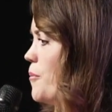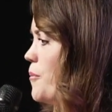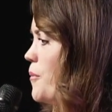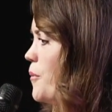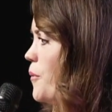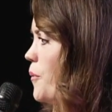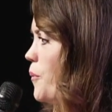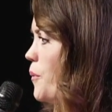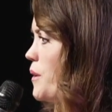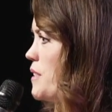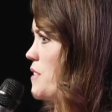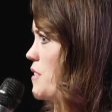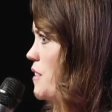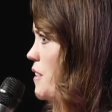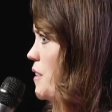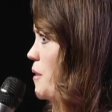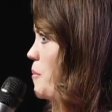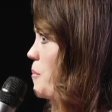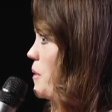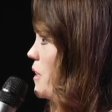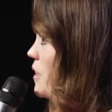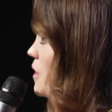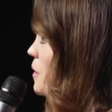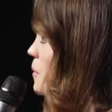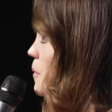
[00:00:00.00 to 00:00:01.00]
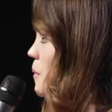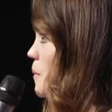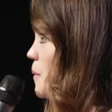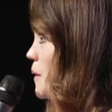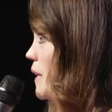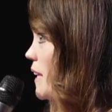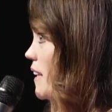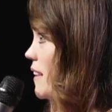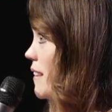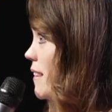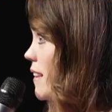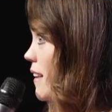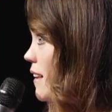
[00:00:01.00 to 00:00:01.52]
What's going to be there when we
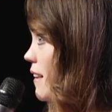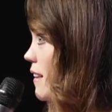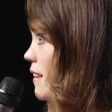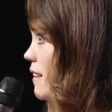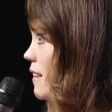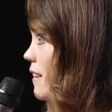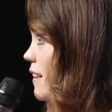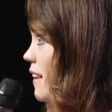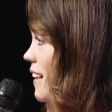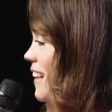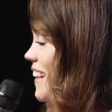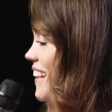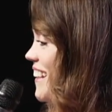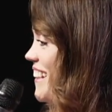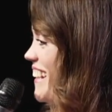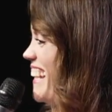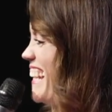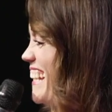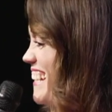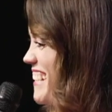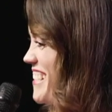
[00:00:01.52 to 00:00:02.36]
get there? Are